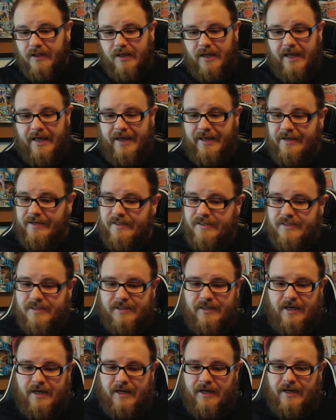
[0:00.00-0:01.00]
And
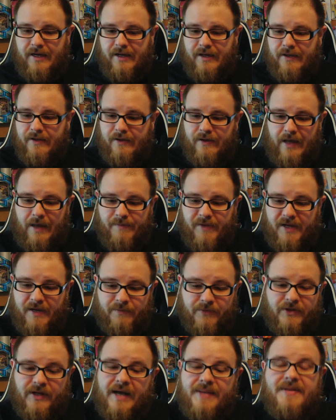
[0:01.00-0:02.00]
I mean,
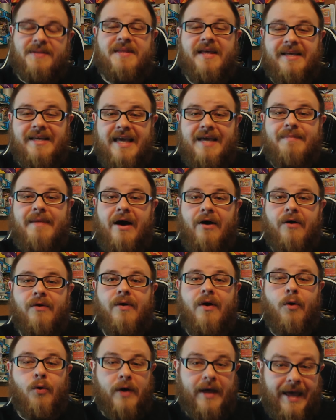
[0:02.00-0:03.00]
I'm glad that they came
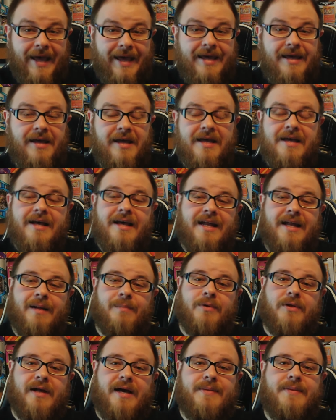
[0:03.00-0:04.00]
out okay, and
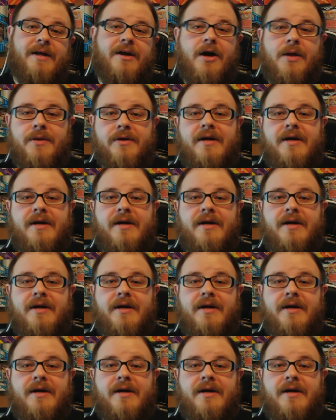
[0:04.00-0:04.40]
I'm glad that other